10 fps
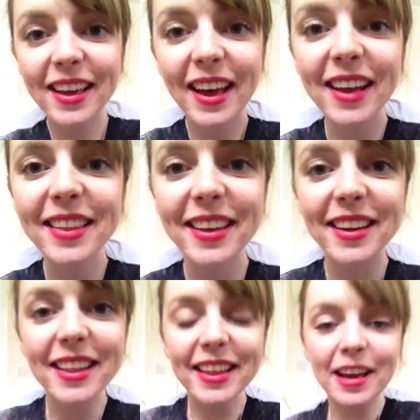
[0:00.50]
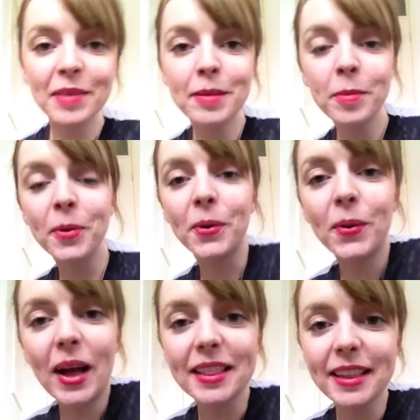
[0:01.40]
Hi singers, I'm Amy Paul,
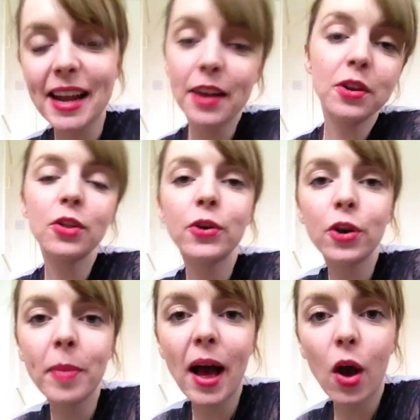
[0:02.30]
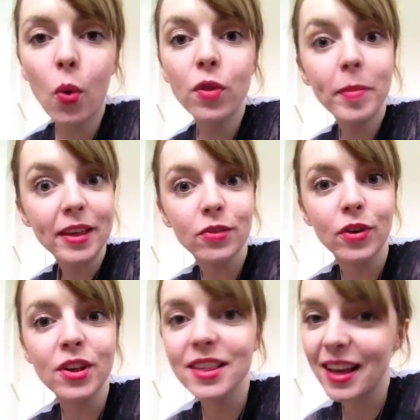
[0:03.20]
and today I'm going to talk about the mixed
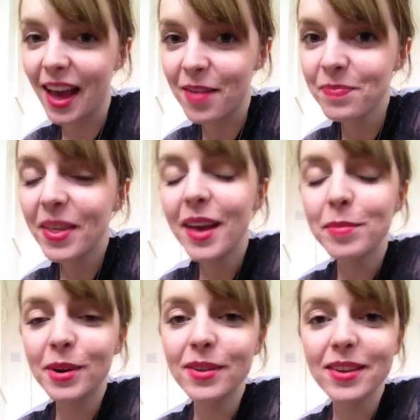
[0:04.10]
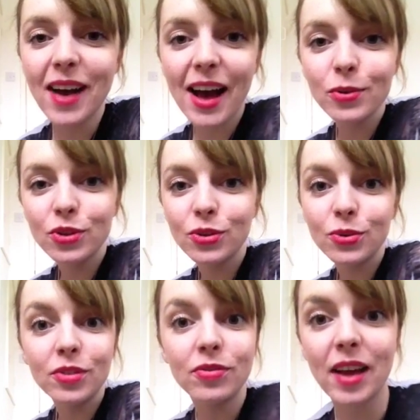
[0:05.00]
voice again, but also how to
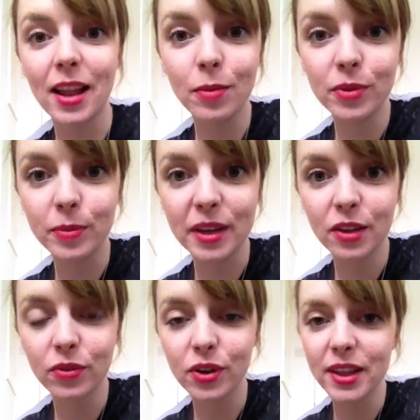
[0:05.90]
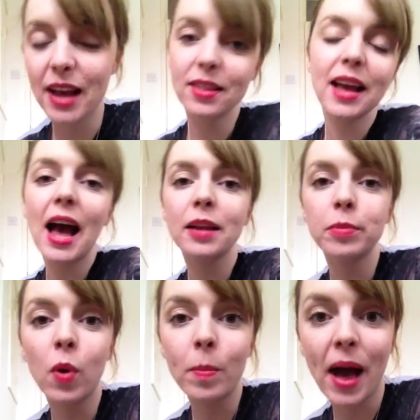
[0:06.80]
develop the mixed voice, how to add
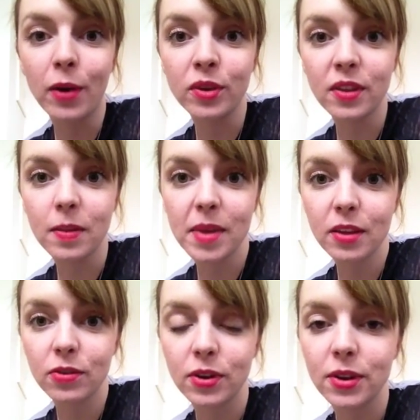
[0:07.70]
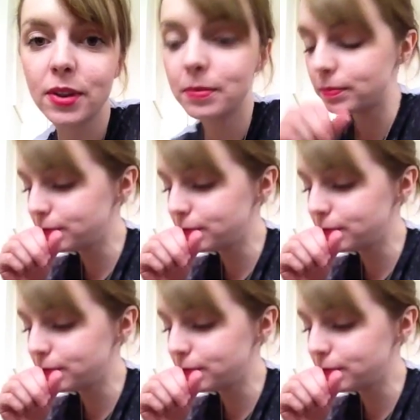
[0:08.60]
more power to the mixed voice.